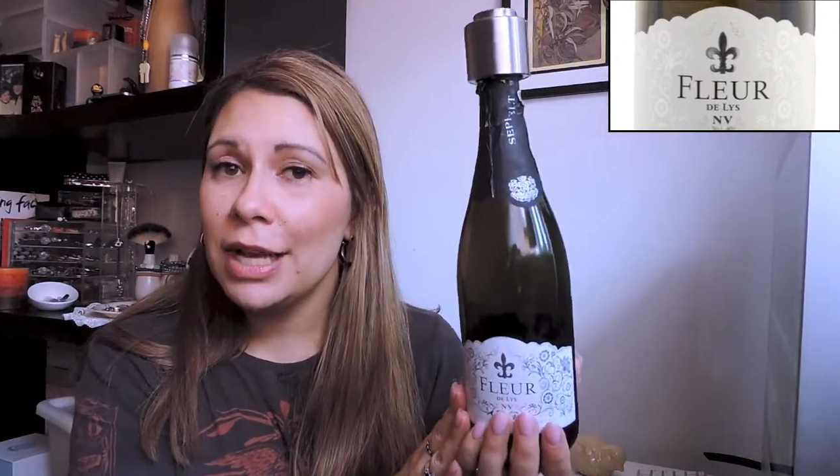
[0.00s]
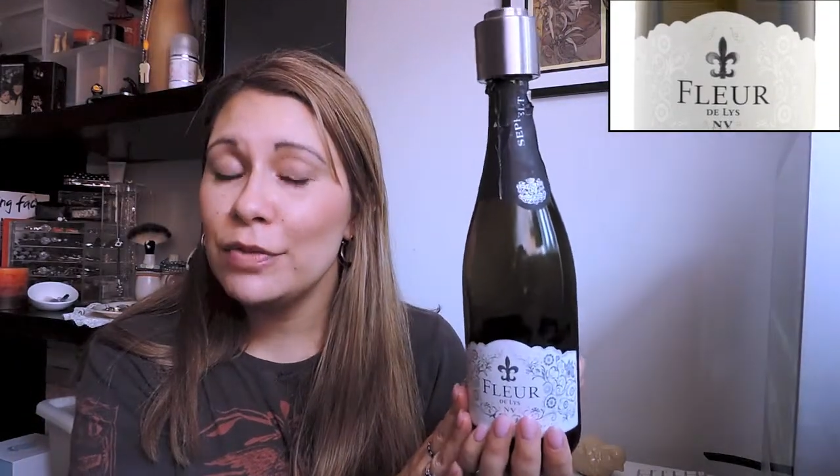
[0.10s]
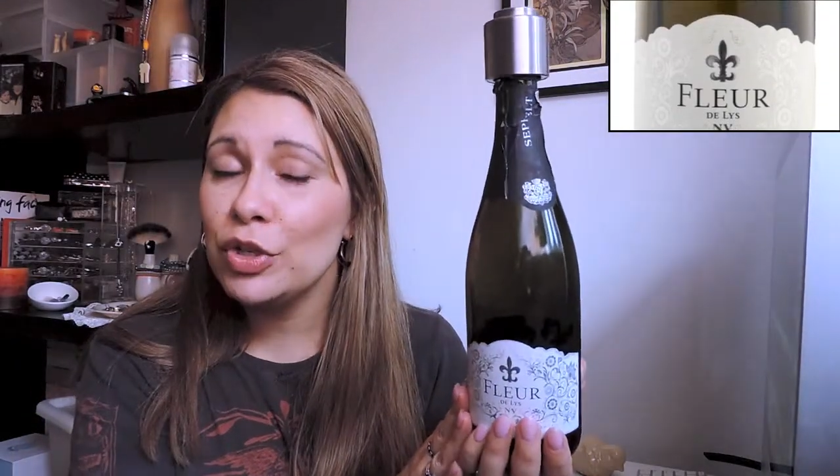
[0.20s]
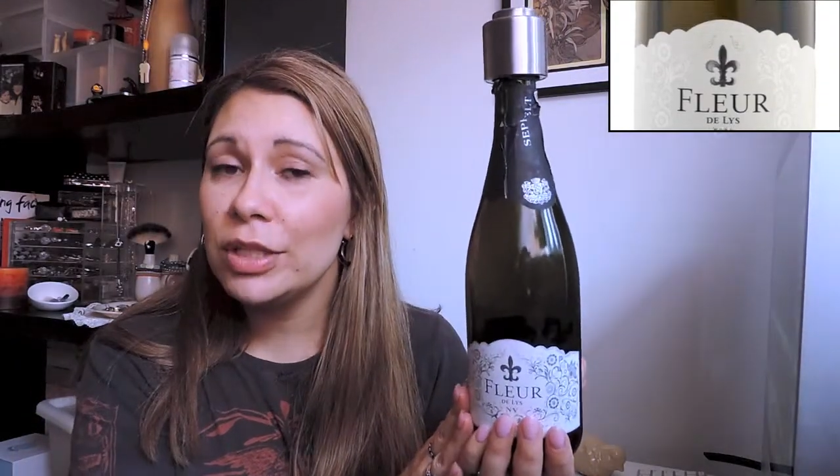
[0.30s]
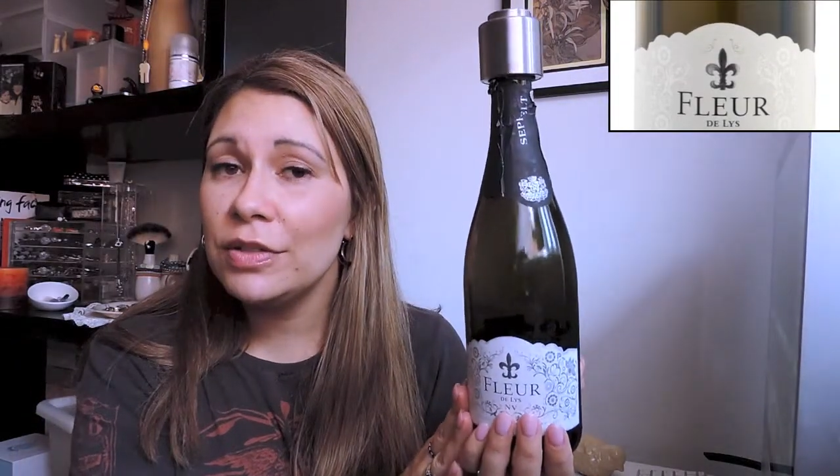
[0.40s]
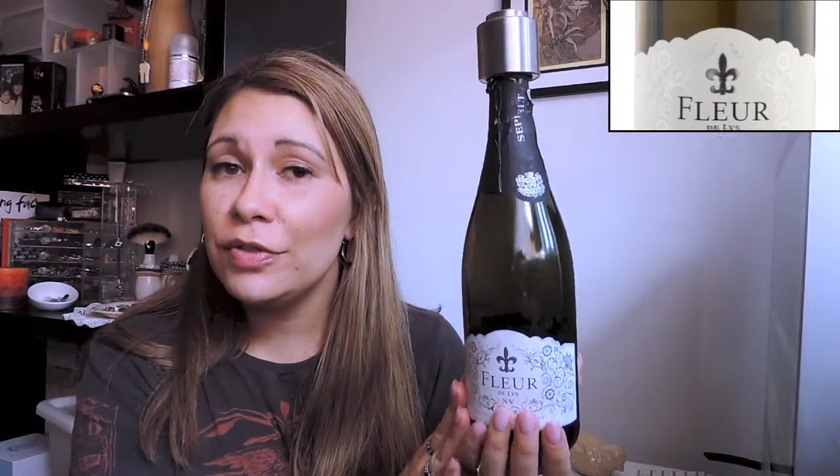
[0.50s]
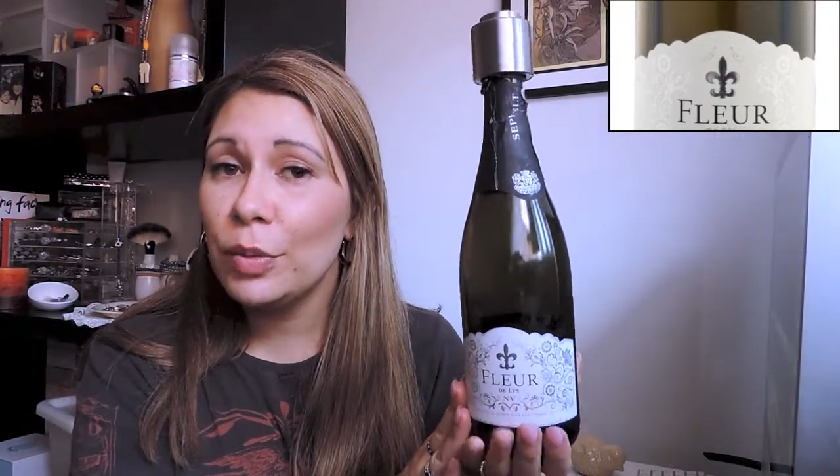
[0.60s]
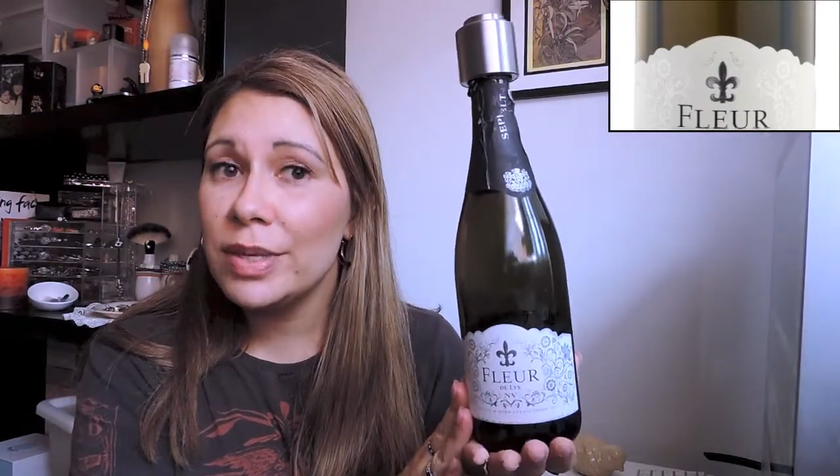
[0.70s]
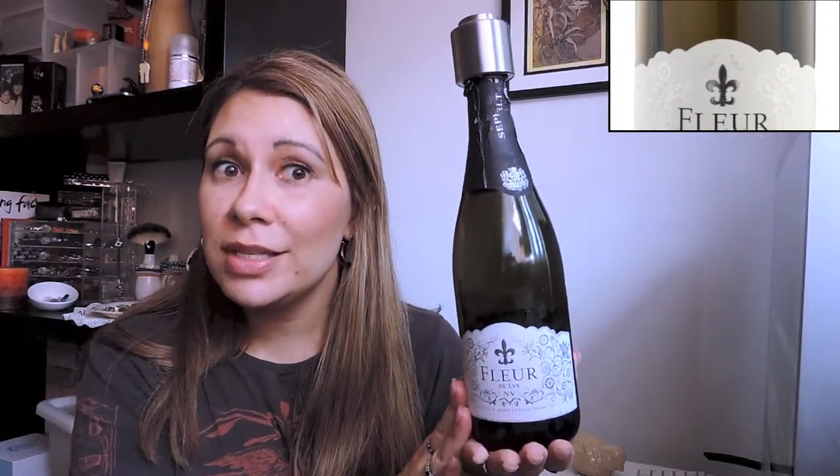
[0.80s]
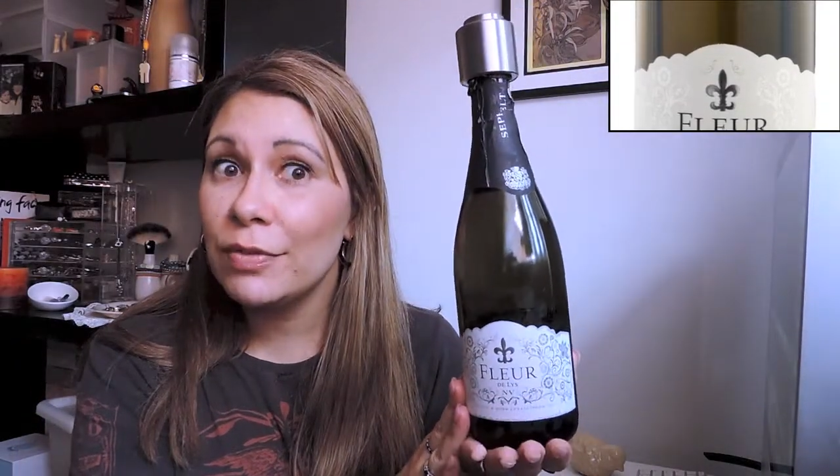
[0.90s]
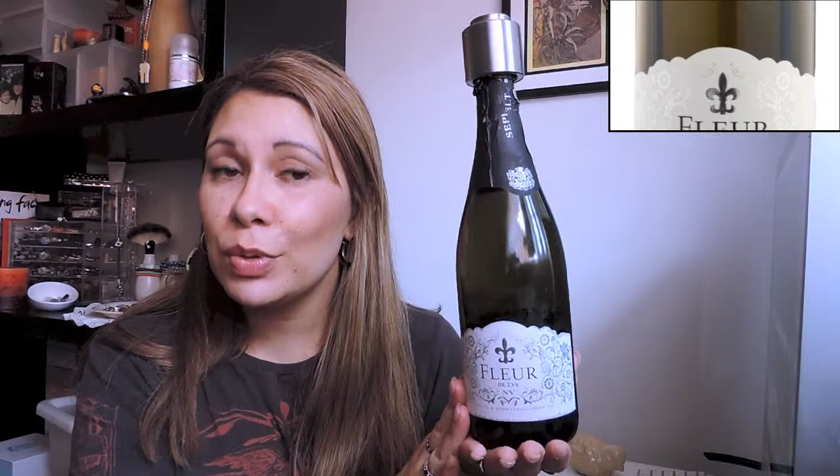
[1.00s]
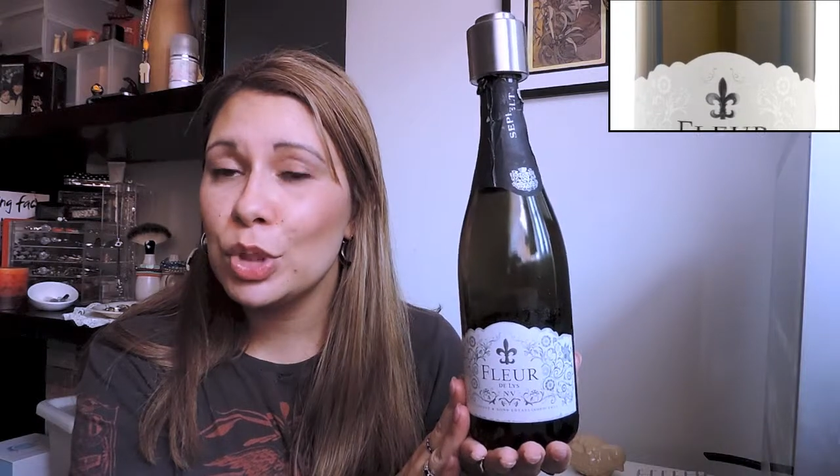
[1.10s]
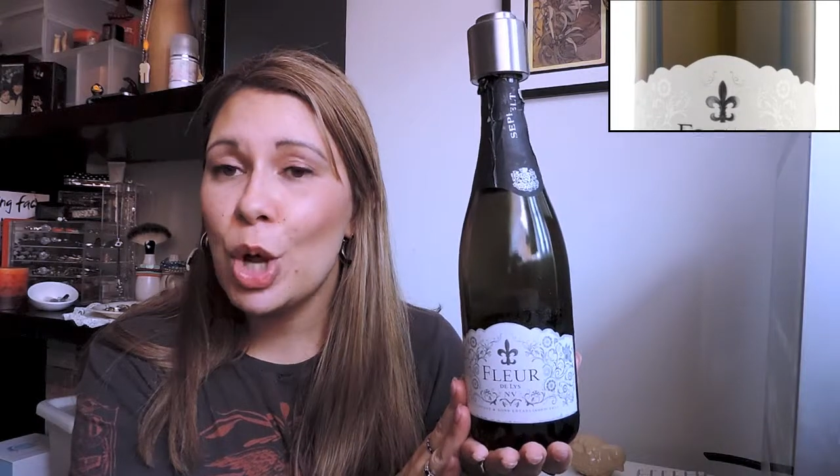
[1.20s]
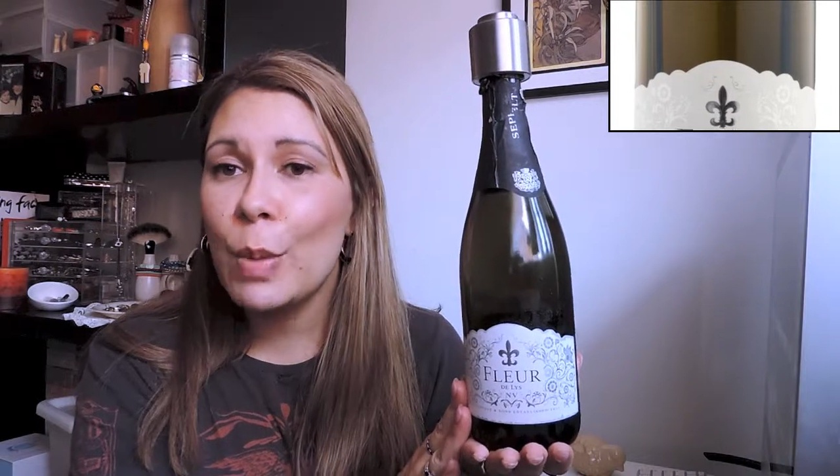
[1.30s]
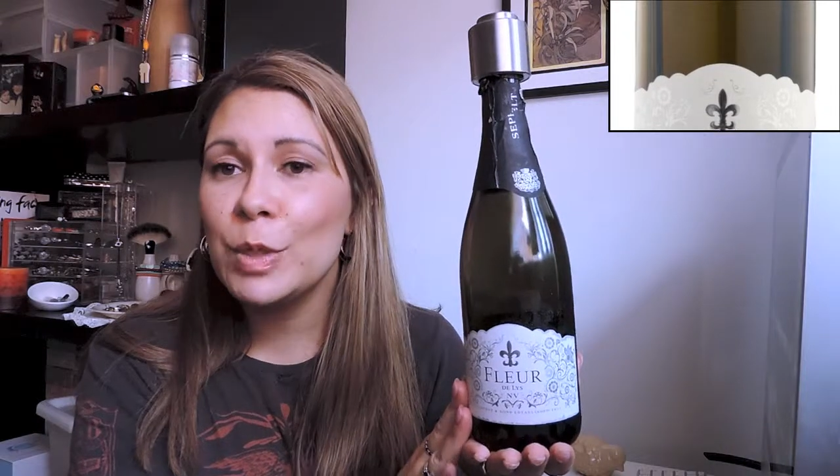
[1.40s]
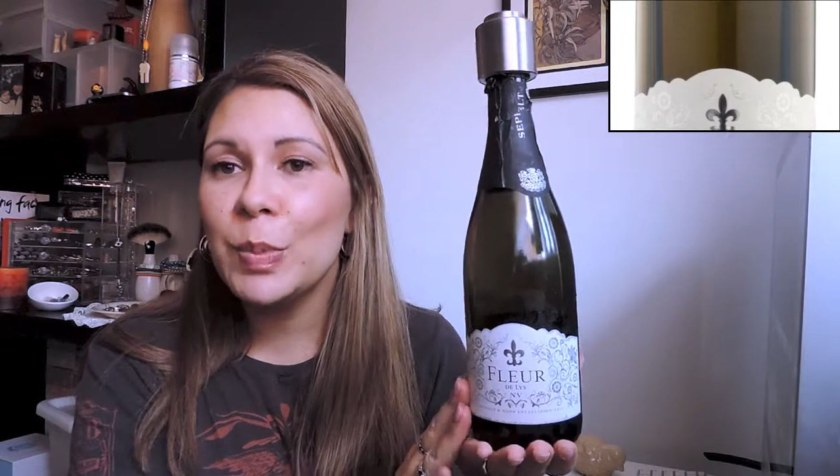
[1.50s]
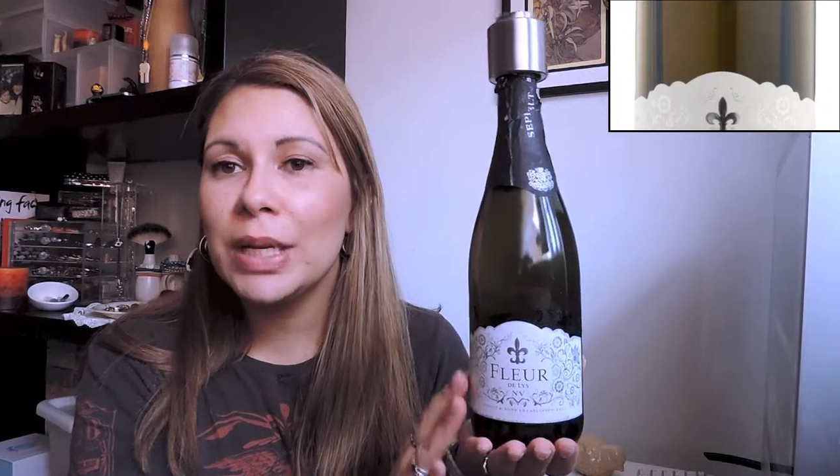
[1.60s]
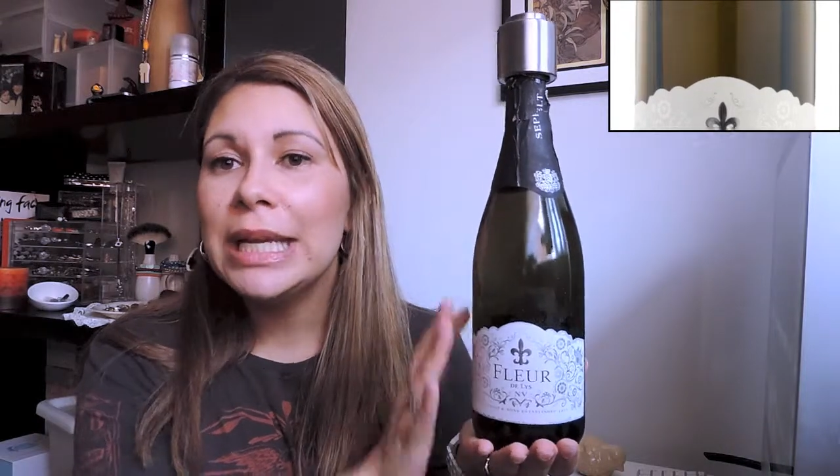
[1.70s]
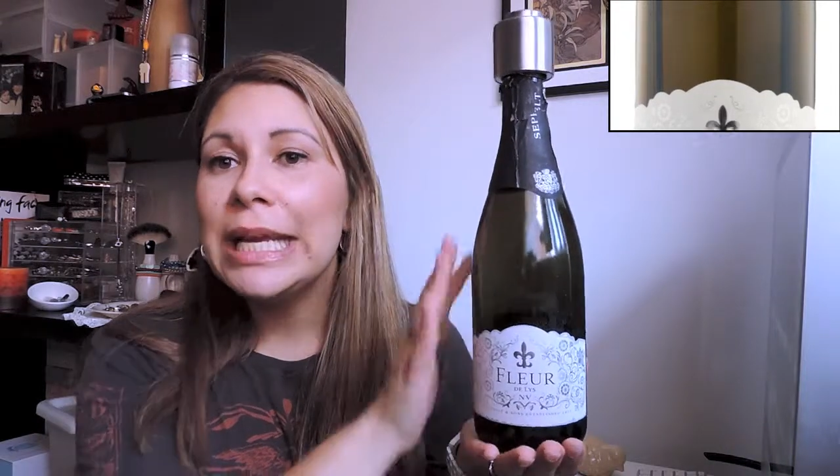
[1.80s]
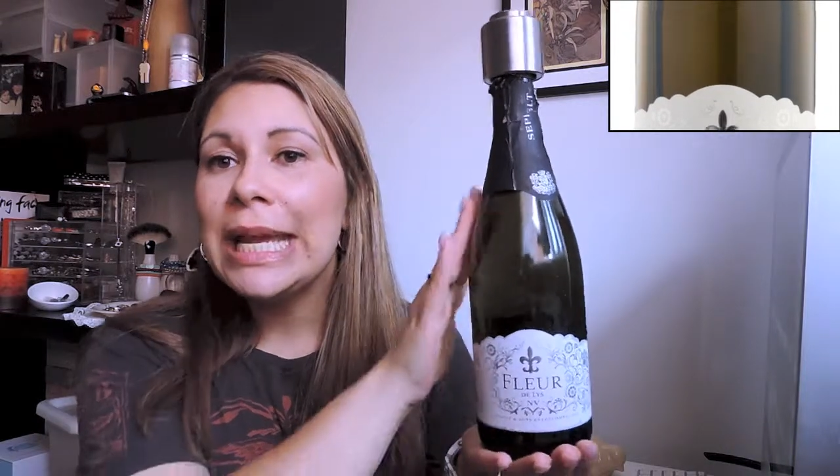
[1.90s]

I have tried to film this several times, but